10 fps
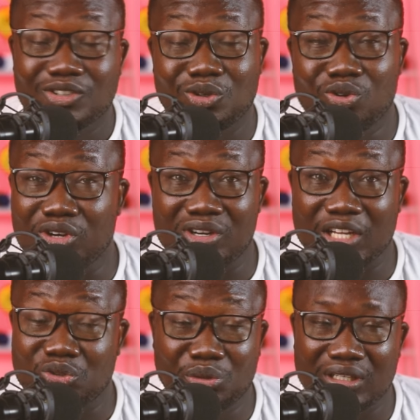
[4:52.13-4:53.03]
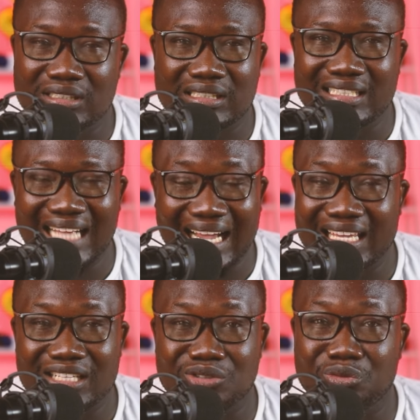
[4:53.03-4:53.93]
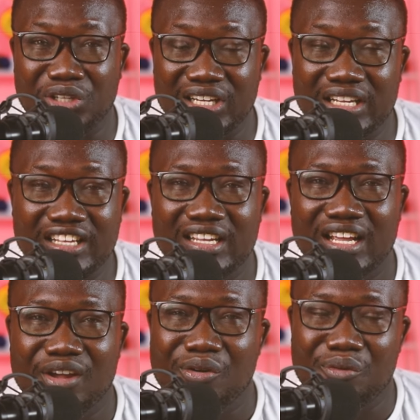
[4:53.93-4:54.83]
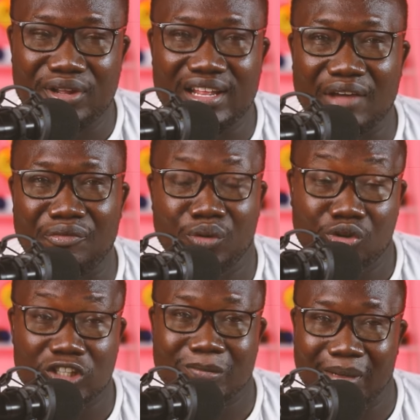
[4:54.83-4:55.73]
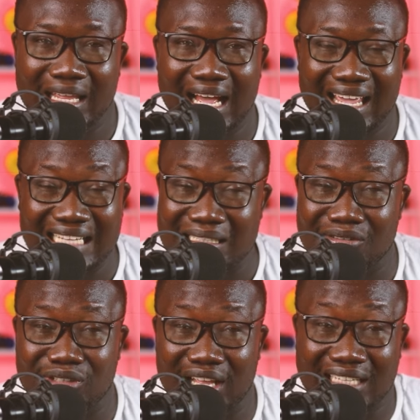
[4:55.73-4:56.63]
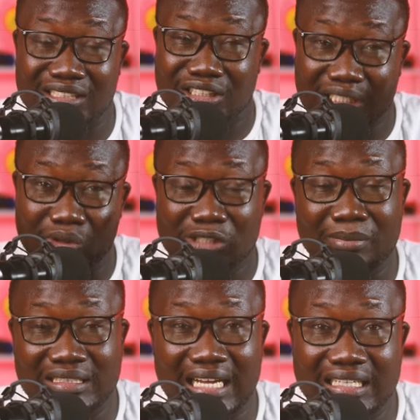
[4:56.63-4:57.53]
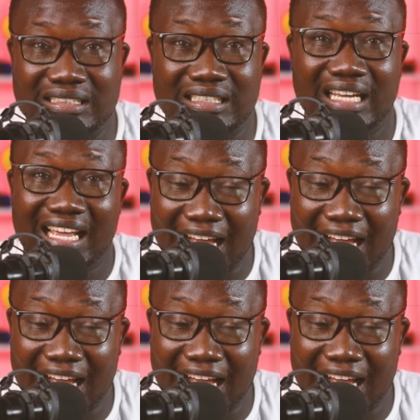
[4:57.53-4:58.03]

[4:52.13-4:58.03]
So the truth is, Iñaki is really, really a focused player. He has a serious mentality.